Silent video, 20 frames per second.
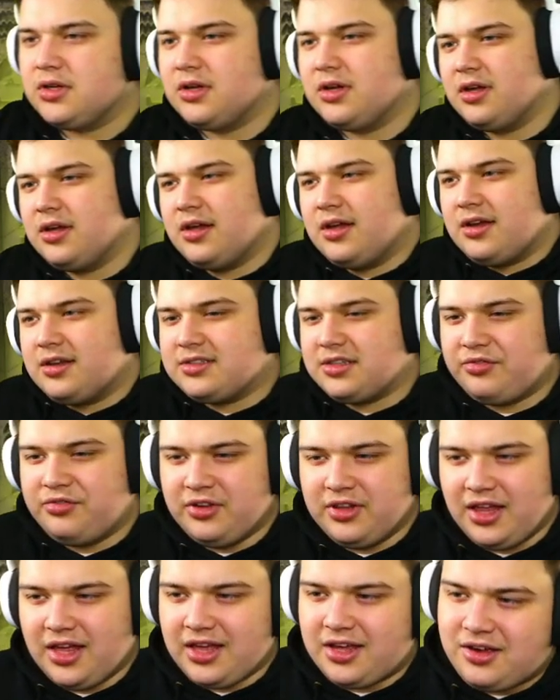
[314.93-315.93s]
Because I feel
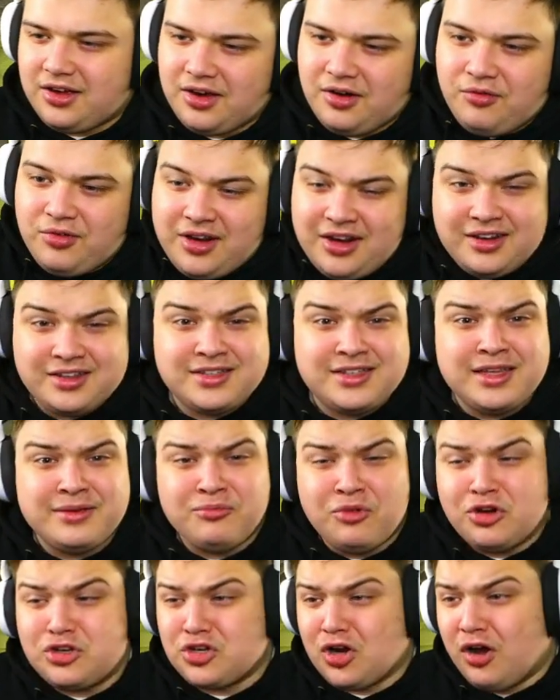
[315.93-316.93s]
like we didn't see
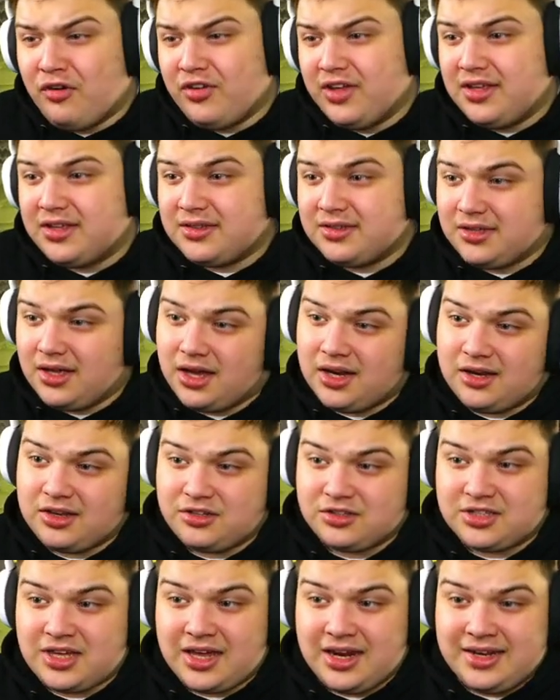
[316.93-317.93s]
much of it, and it
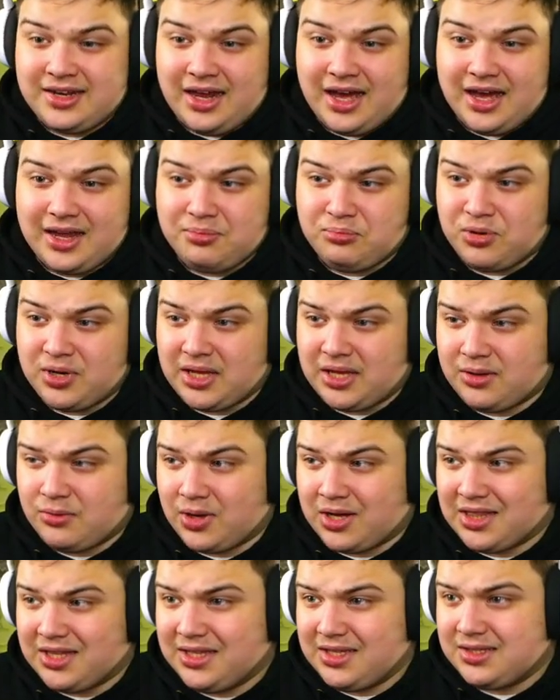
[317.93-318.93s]
just kind of died pretty
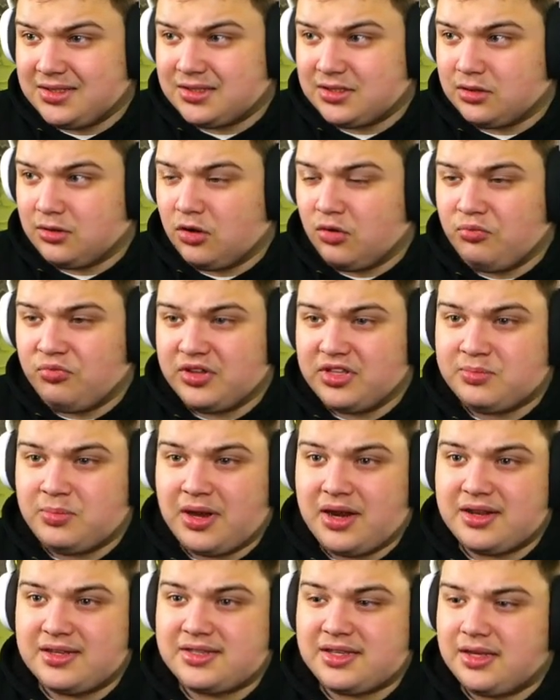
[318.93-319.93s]
quickly, so hopefully it's better
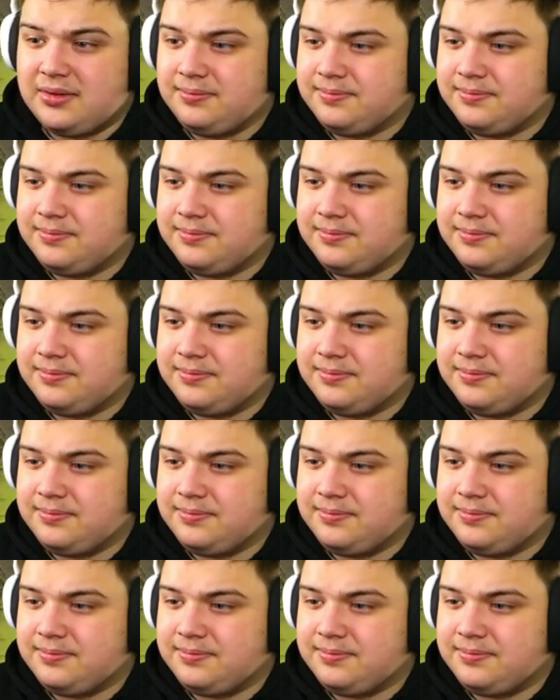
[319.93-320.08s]
this time.